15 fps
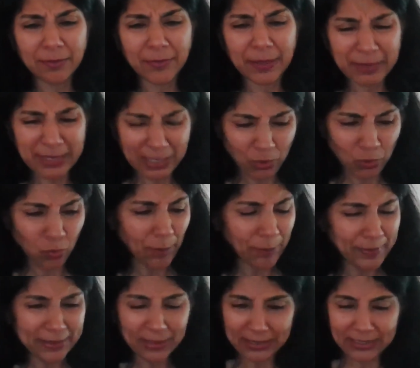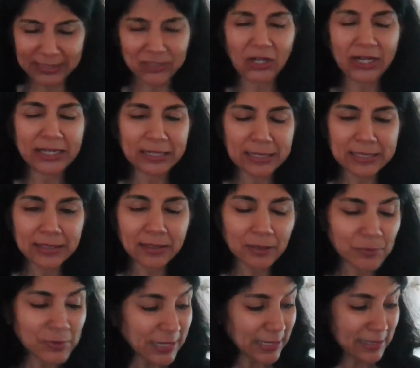he grew up in kind of straitened
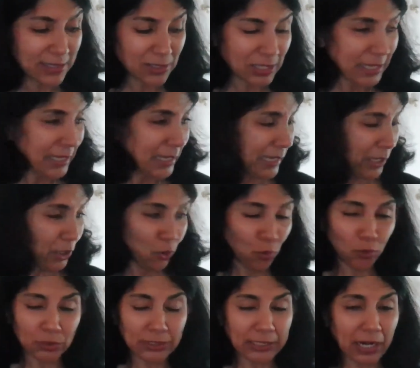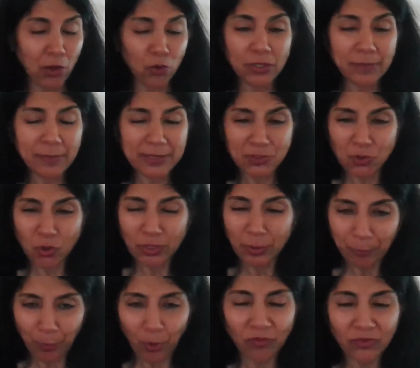circumstances, looked around him and saw
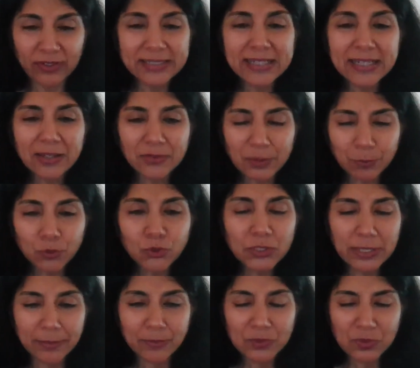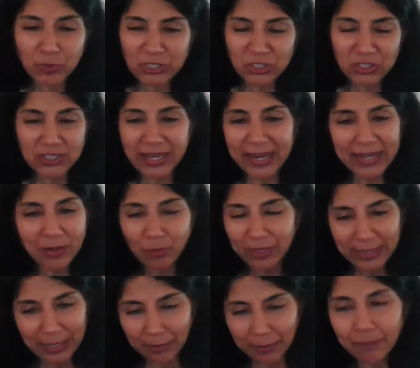the poverty of the Muslims, which stayed
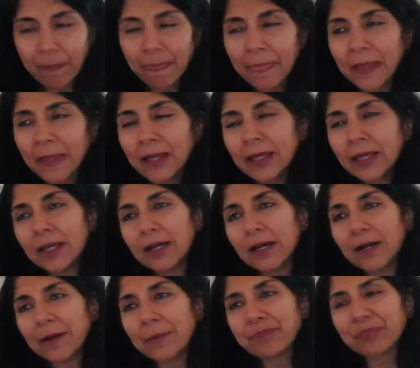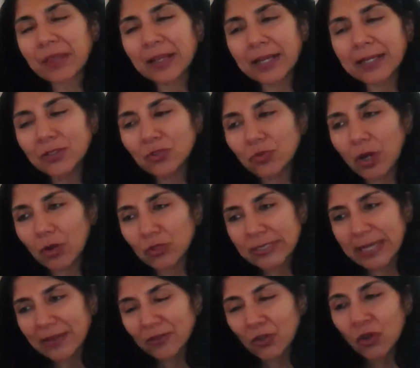with him throughout his
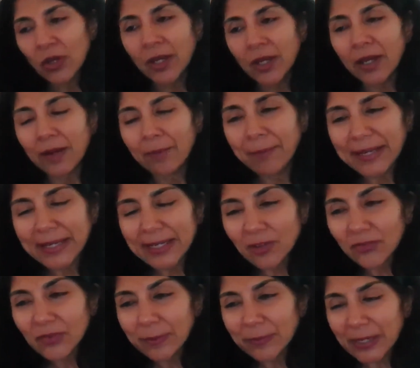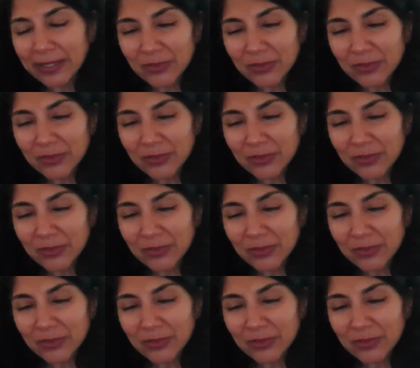life. So many of them kind of